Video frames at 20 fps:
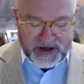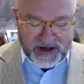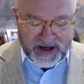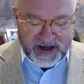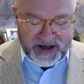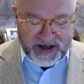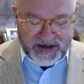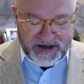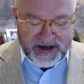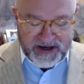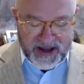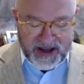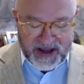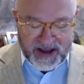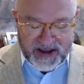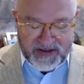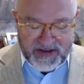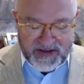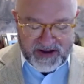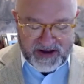And
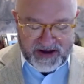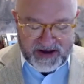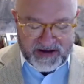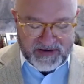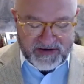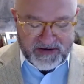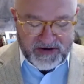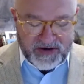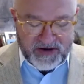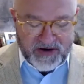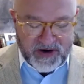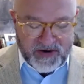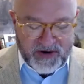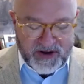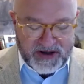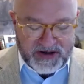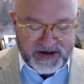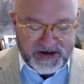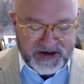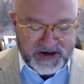
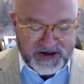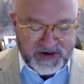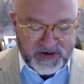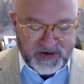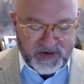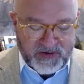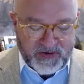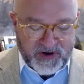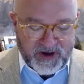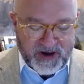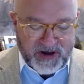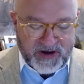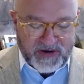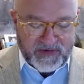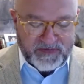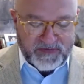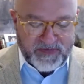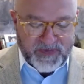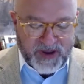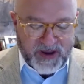and to
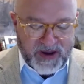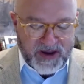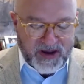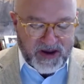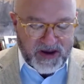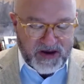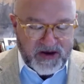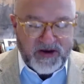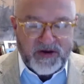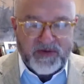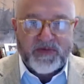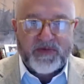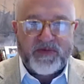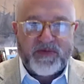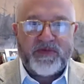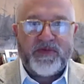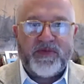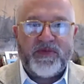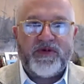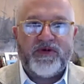you
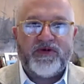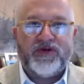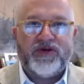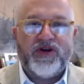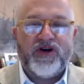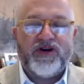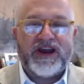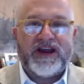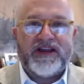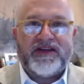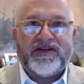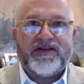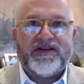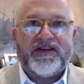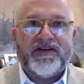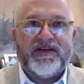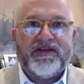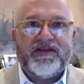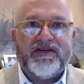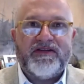look at
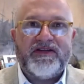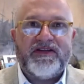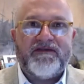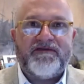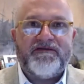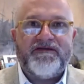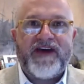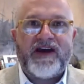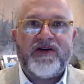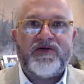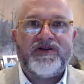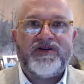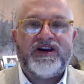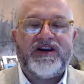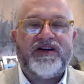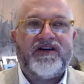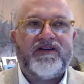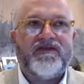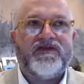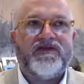the
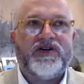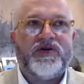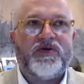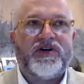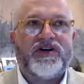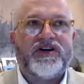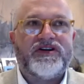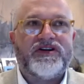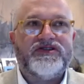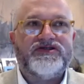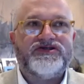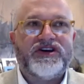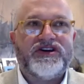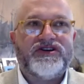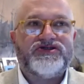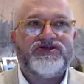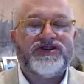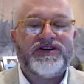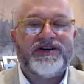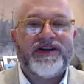founding of the
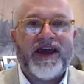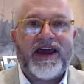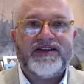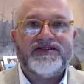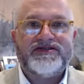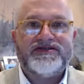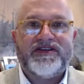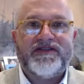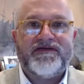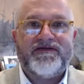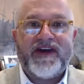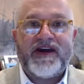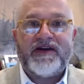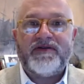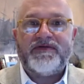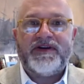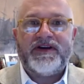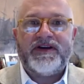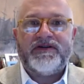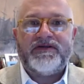organization as the
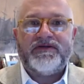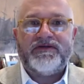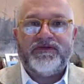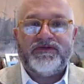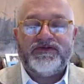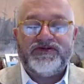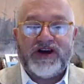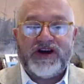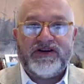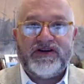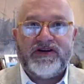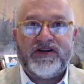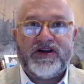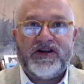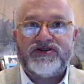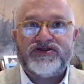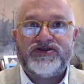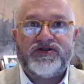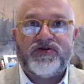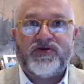founding
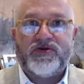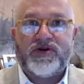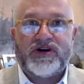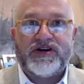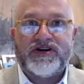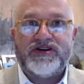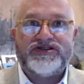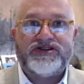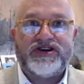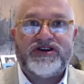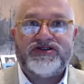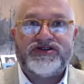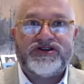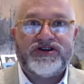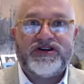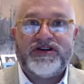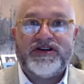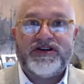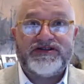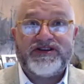genealogical organization
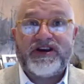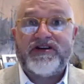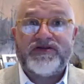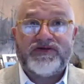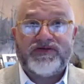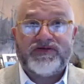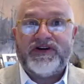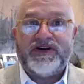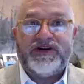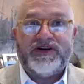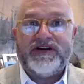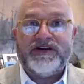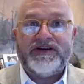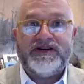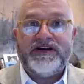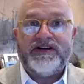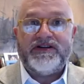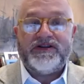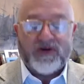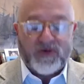in this country and
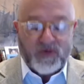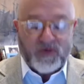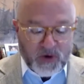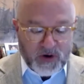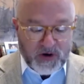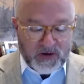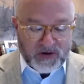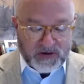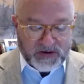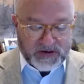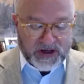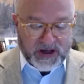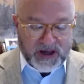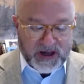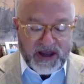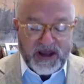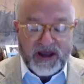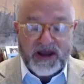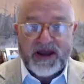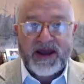indeed the world,
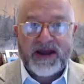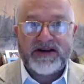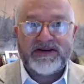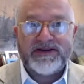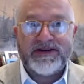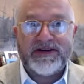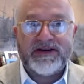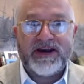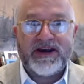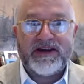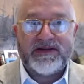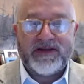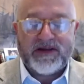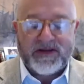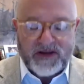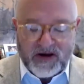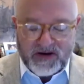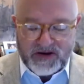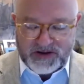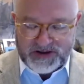and today the
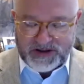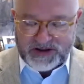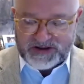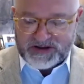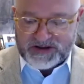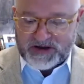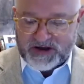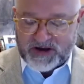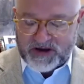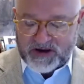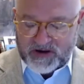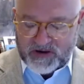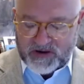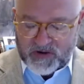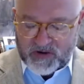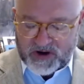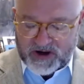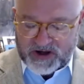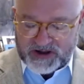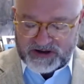largest
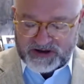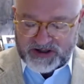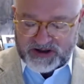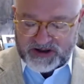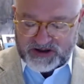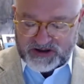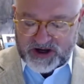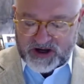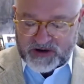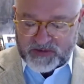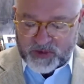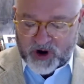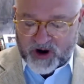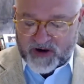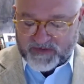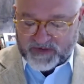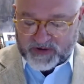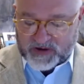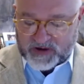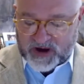organization,
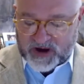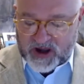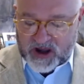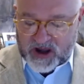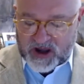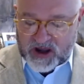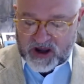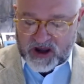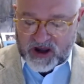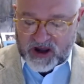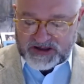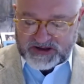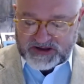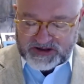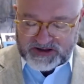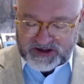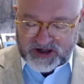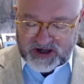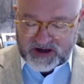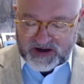nonprofit
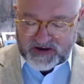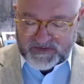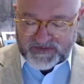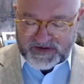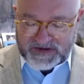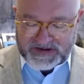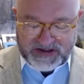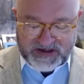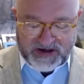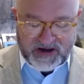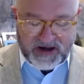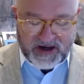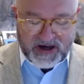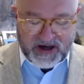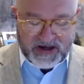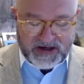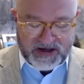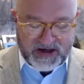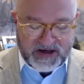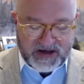society of its
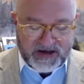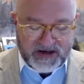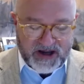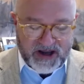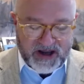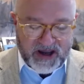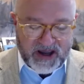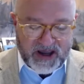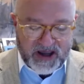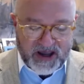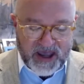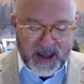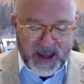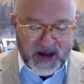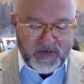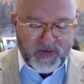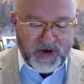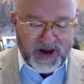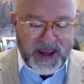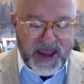kind.
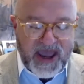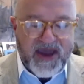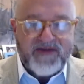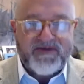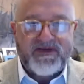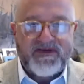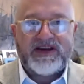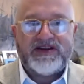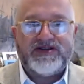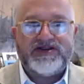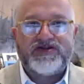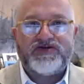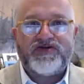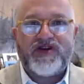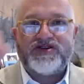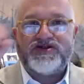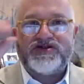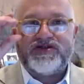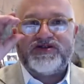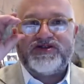And we have these
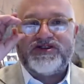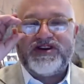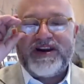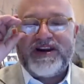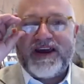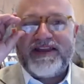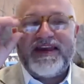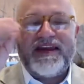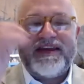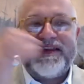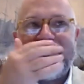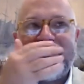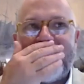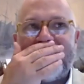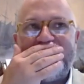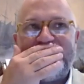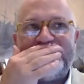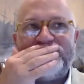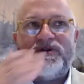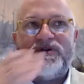treasures. And I think that
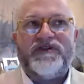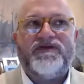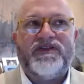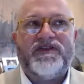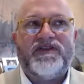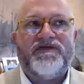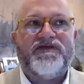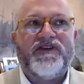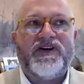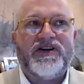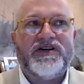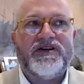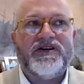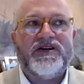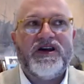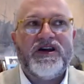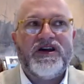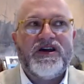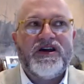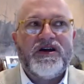was one of the fun
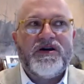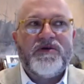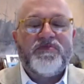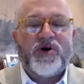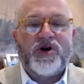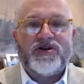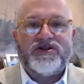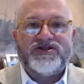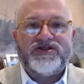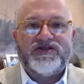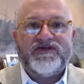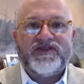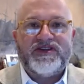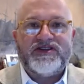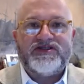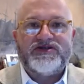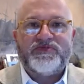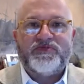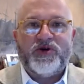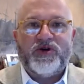parts of
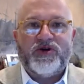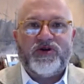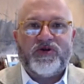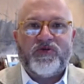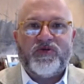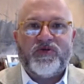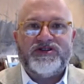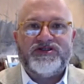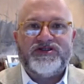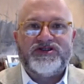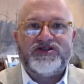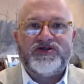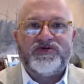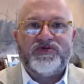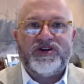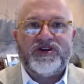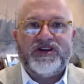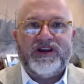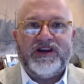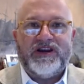this book, was to
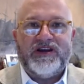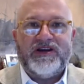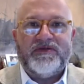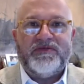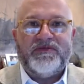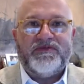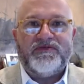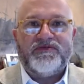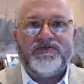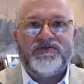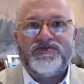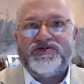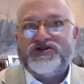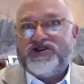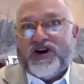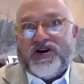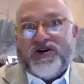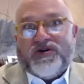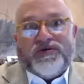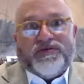really
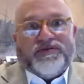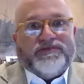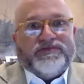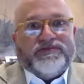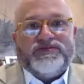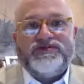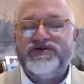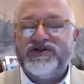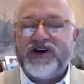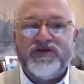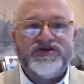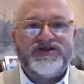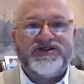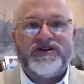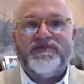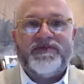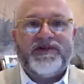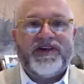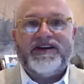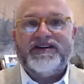show
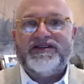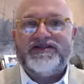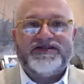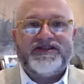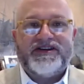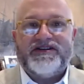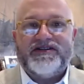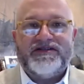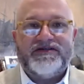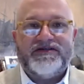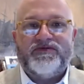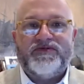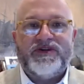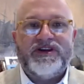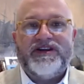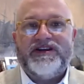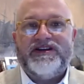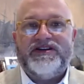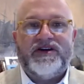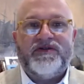some things that
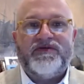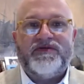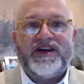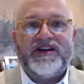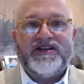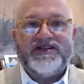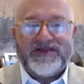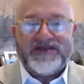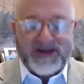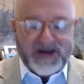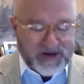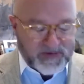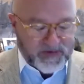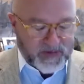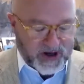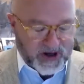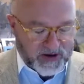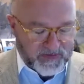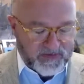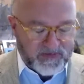really don't get seen
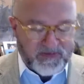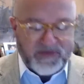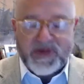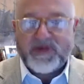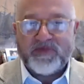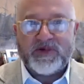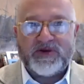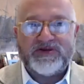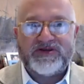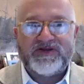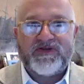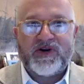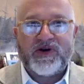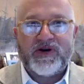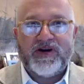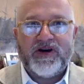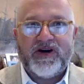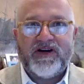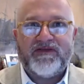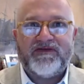by members
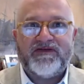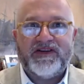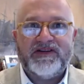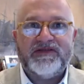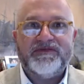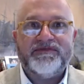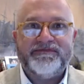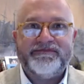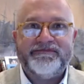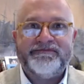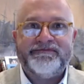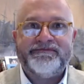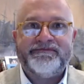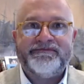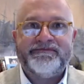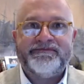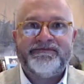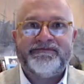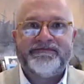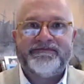very often. Yeah,
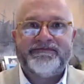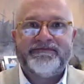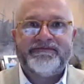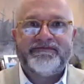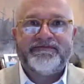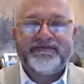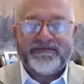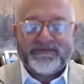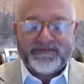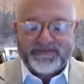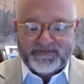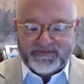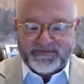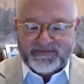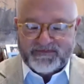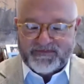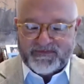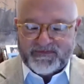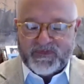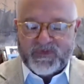the
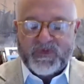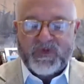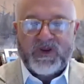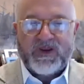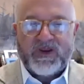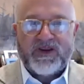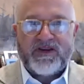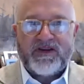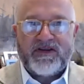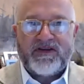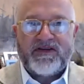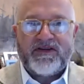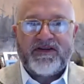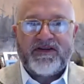under the covers.